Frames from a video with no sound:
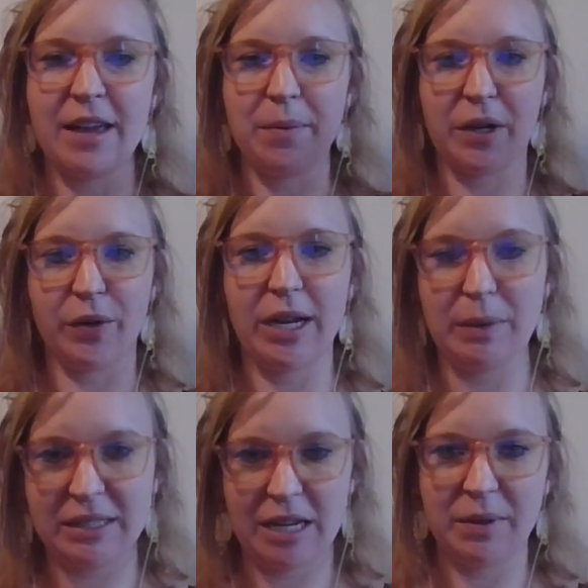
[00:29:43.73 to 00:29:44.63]
and my
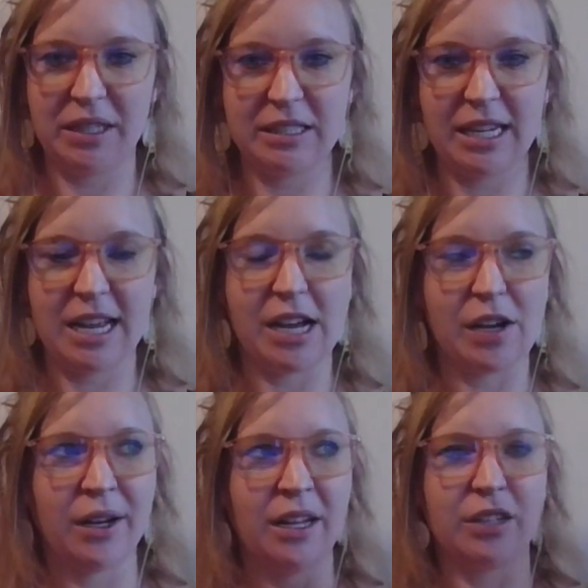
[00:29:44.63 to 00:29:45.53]
grandma's coming to
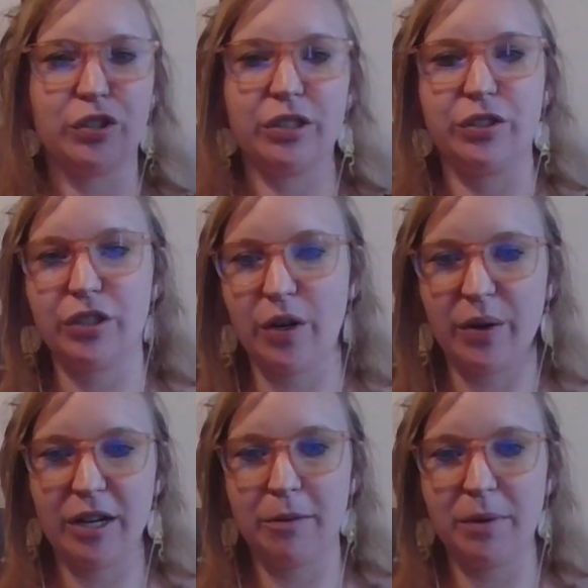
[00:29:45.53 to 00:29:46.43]
town and she's
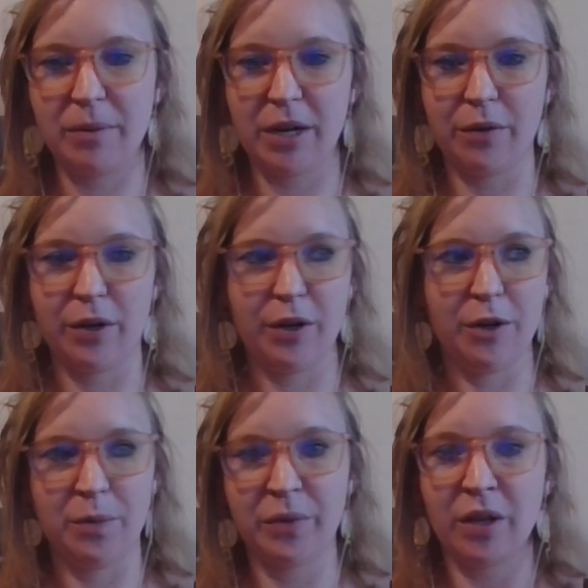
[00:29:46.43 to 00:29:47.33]
showing up in my
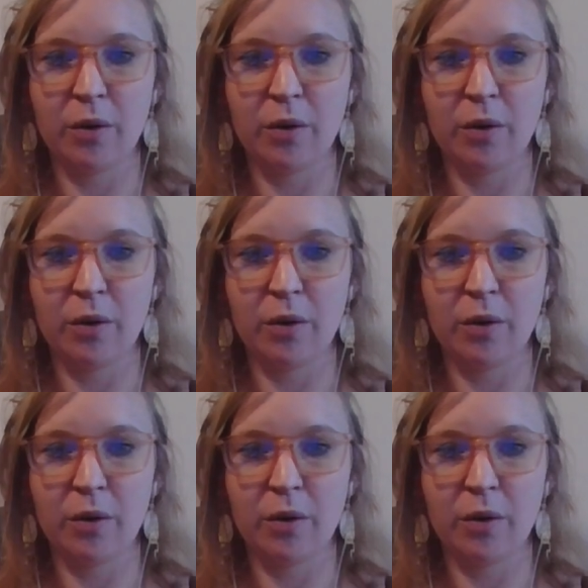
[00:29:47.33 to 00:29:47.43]
room